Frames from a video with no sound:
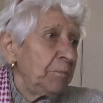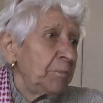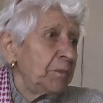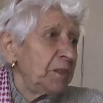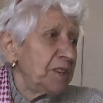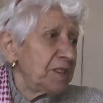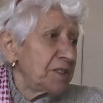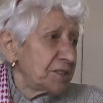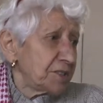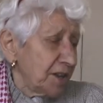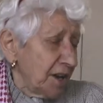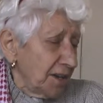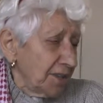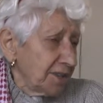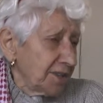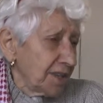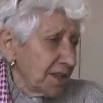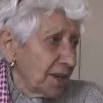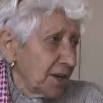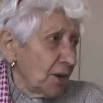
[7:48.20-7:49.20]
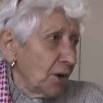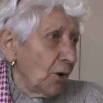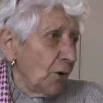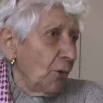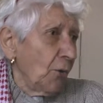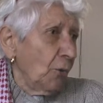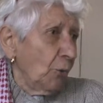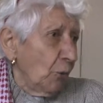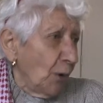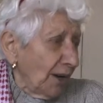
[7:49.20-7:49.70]
discussing
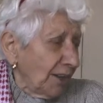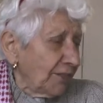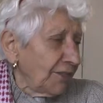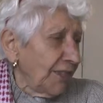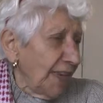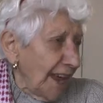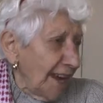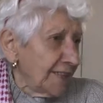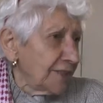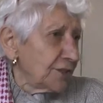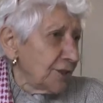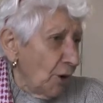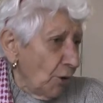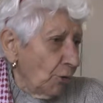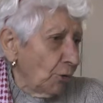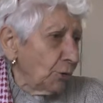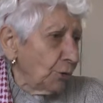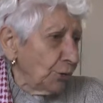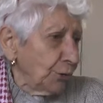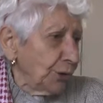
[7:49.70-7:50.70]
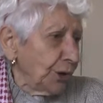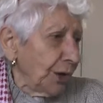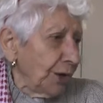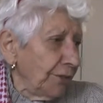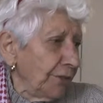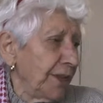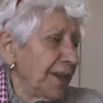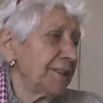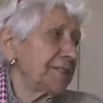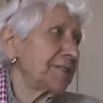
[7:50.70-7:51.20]
what they told
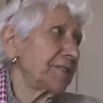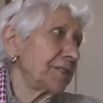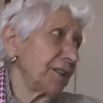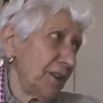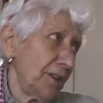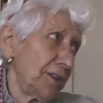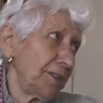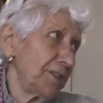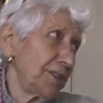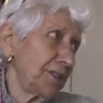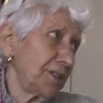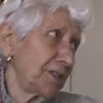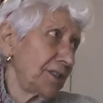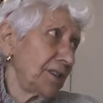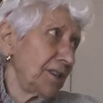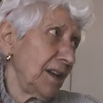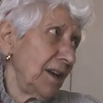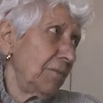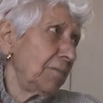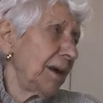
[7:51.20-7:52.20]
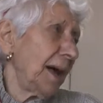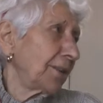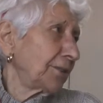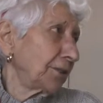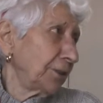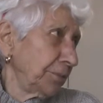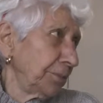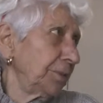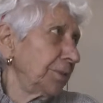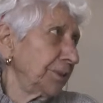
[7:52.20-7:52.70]
their sons
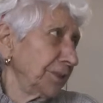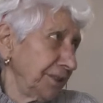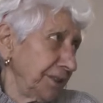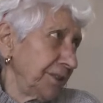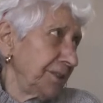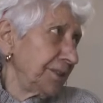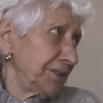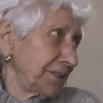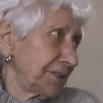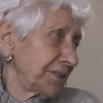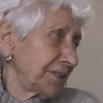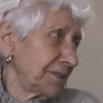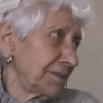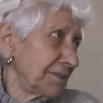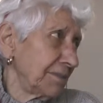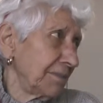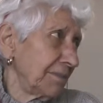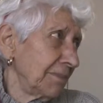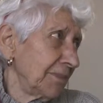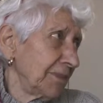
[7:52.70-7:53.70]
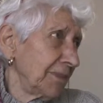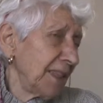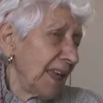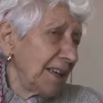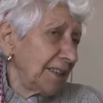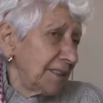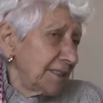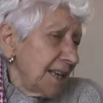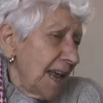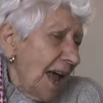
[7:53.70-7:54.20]
about the police. Mm-hmm.
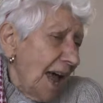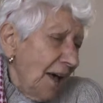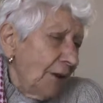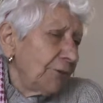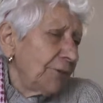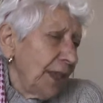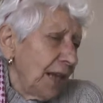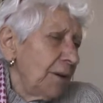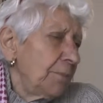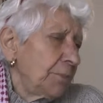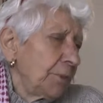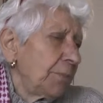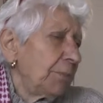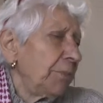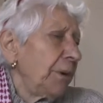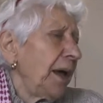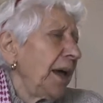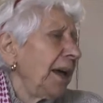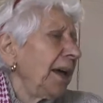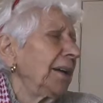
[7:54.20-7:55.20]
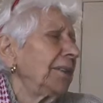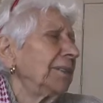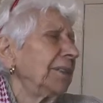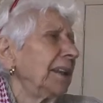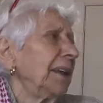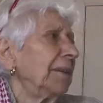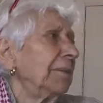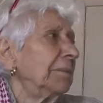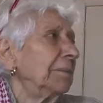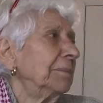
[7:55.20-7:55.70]
That is how they prepared
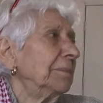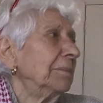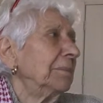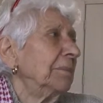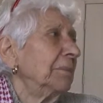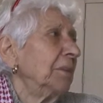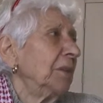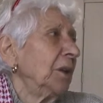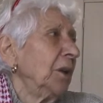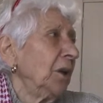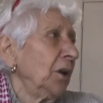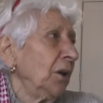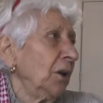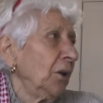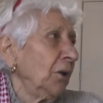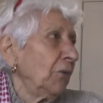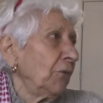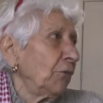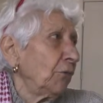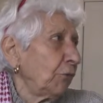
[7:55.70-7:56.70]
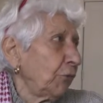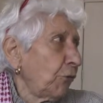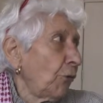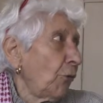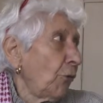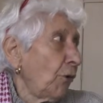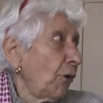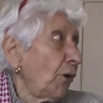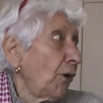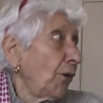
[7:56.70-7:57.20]
them
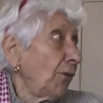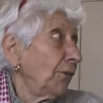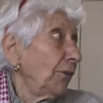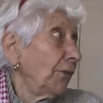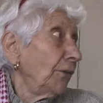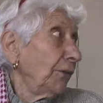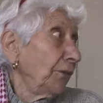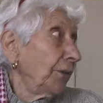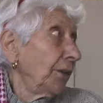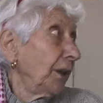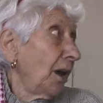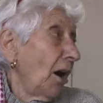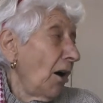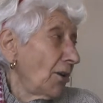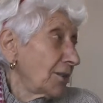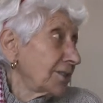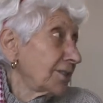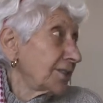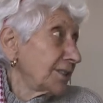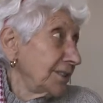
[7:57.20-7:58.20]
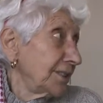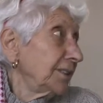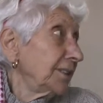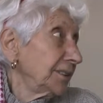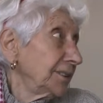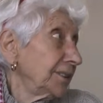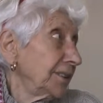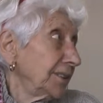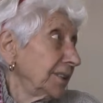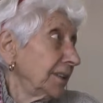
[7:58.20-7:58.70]
for the
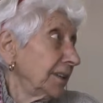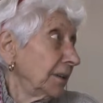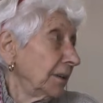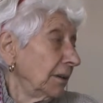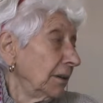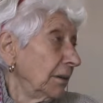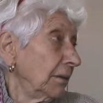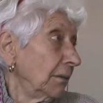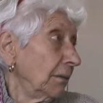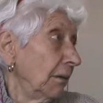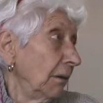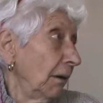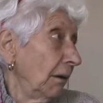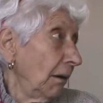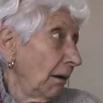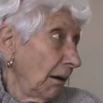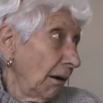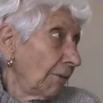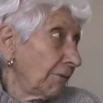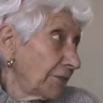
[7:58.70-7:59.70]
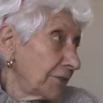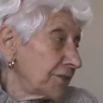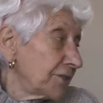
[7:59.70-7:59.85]
hostility of the